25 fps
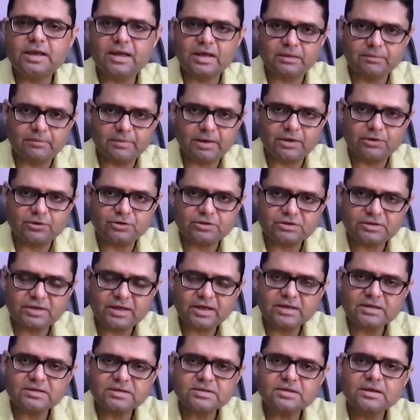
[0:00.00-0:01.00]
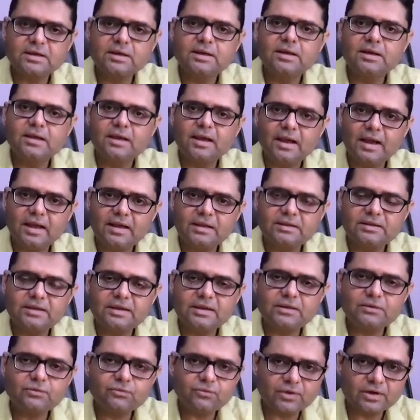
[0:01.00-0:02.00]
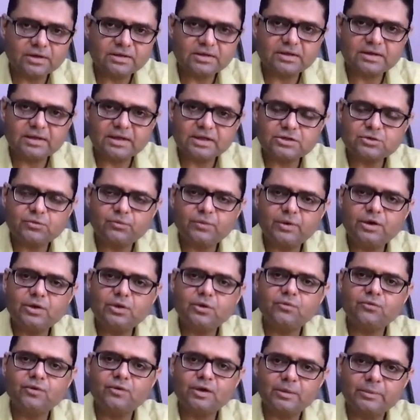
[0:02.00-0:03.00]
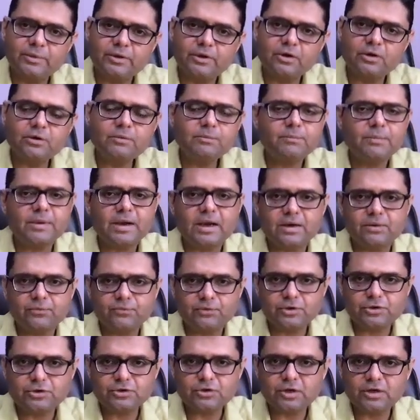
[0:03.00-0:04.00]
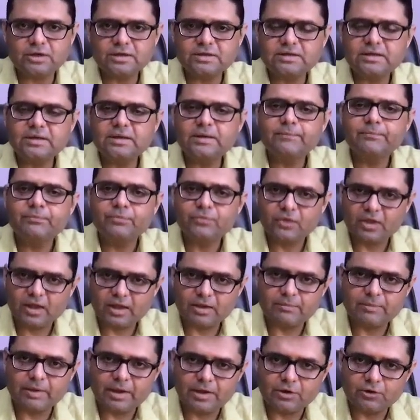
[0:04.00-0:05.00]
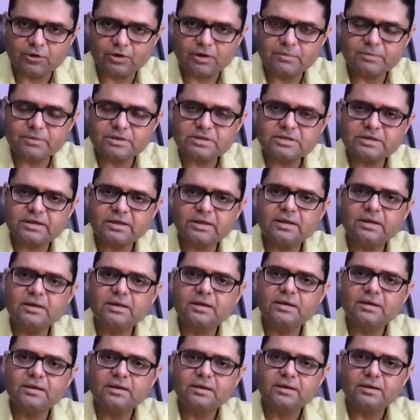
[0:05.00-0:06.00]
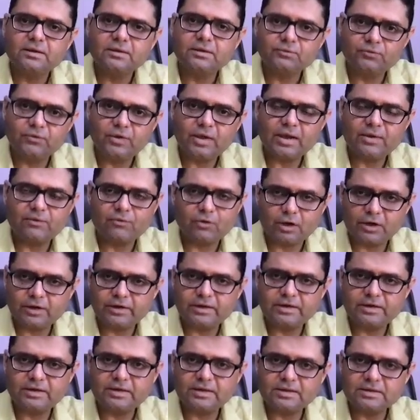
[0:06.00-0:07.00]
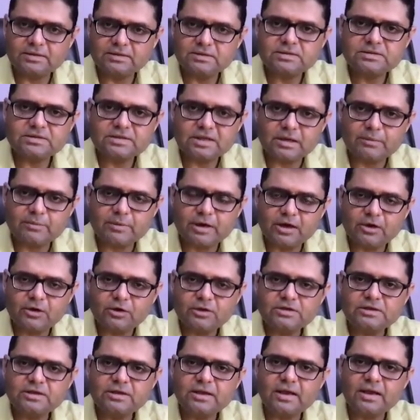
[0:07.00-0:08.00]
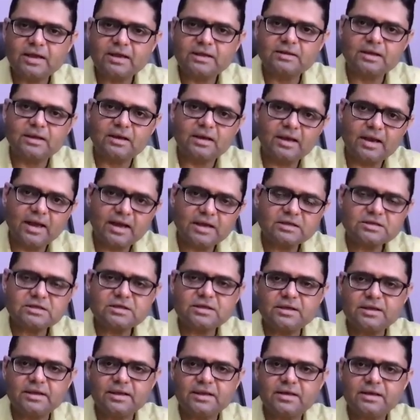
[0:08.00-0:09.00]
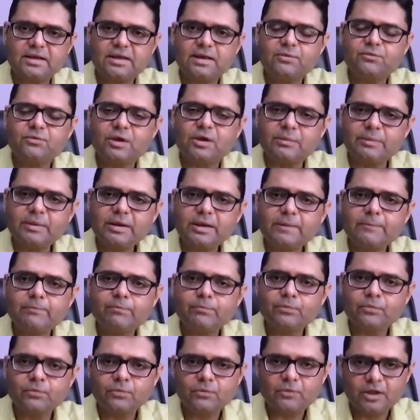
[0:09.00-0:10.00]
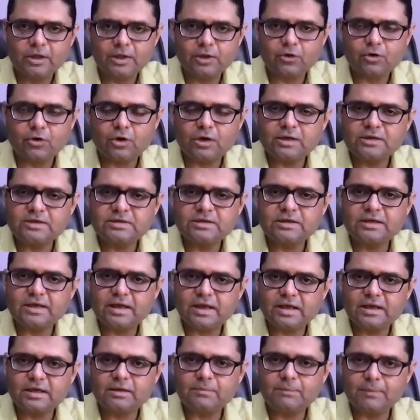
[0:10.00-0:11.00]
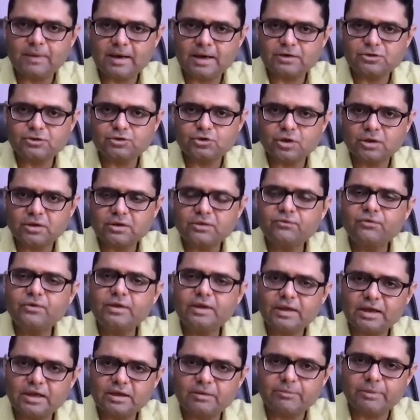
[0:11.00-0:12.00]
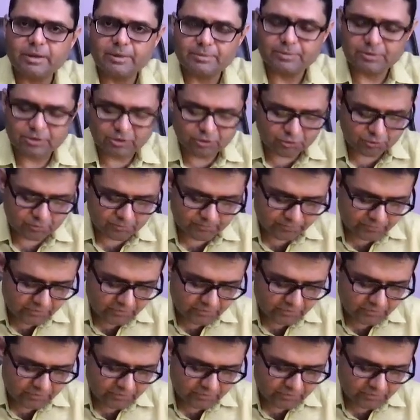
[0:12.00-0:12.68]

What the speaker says: and biostats, and then further next video will be on plant physiology and biochemistry. We have already done cell biology, and the last area will be ecology and plant geography in paper 2.